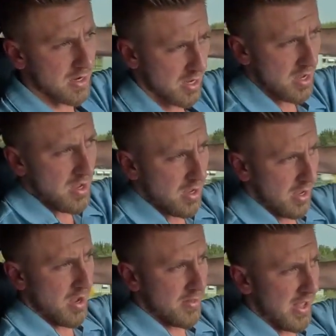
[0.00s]

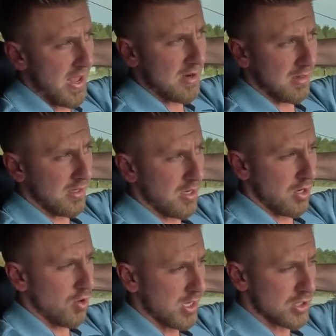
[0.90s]
The handle
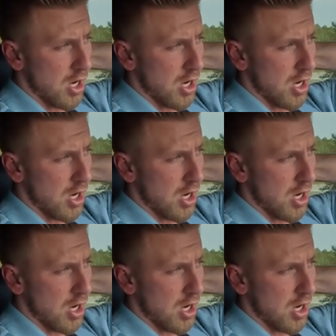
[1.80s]
across